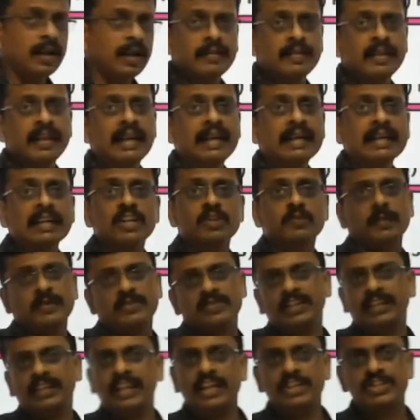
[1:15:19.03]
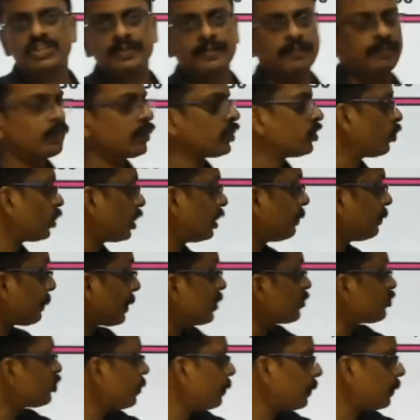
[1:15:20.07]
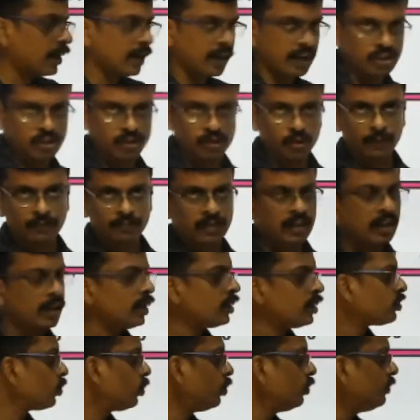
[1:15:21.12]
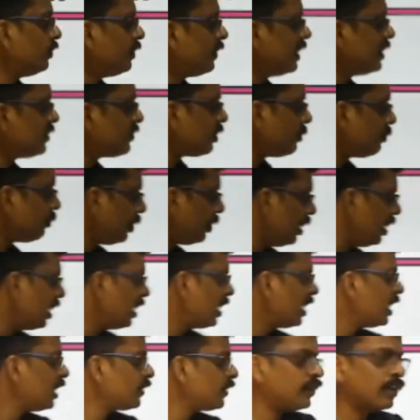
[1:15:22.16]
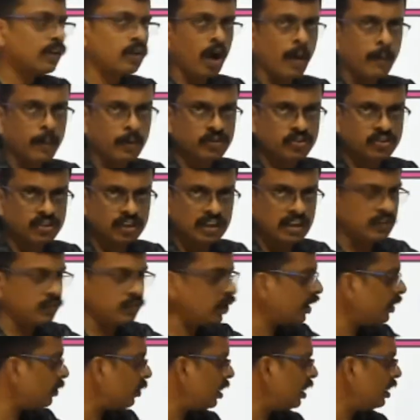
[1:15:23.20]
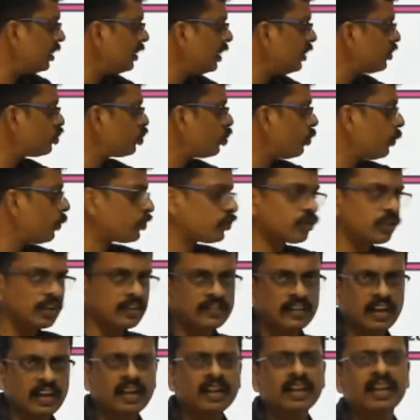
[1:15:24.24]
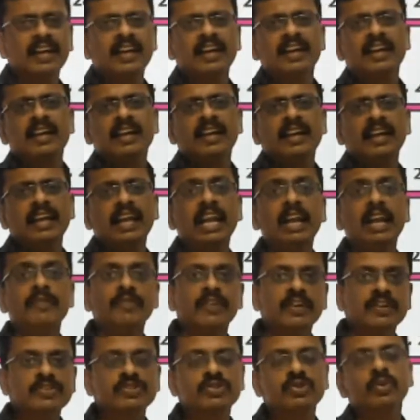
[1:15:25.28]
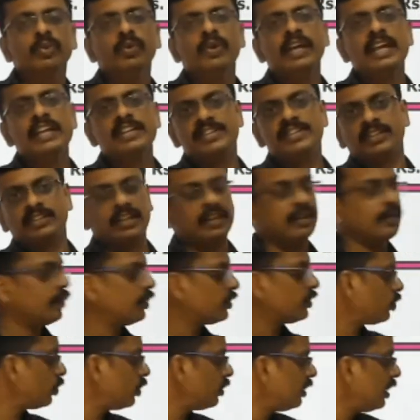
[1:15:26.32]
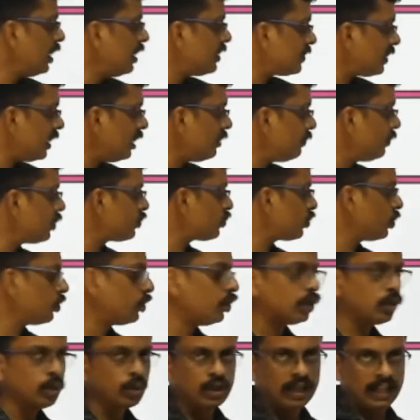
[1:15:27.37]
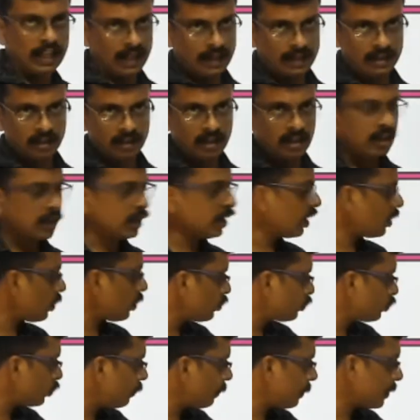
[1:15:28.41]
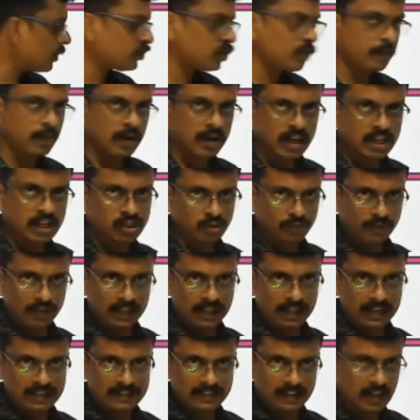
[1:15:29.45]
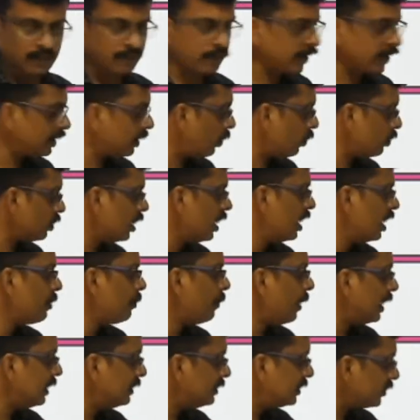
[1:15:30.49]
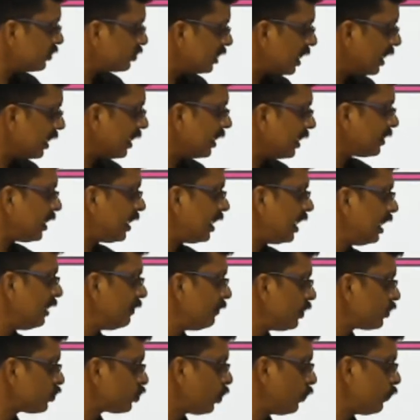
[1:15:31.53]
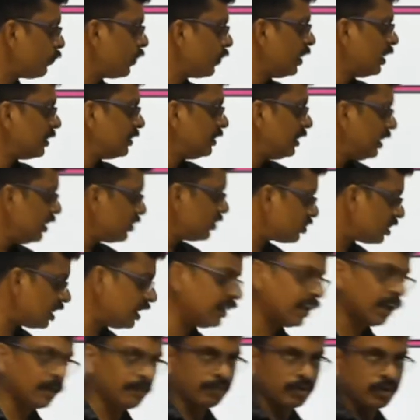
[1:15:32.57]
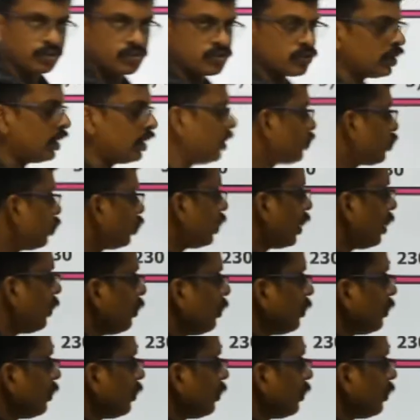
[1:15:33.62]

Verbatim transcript: interest percentage, sorry, principal ratio. So very simple, if the top position is equal, these two positions are inverse to each other. So its inverse you need to take. Here also principal ratio we can easily find out by just taking the inverse of these 3 numbers. So now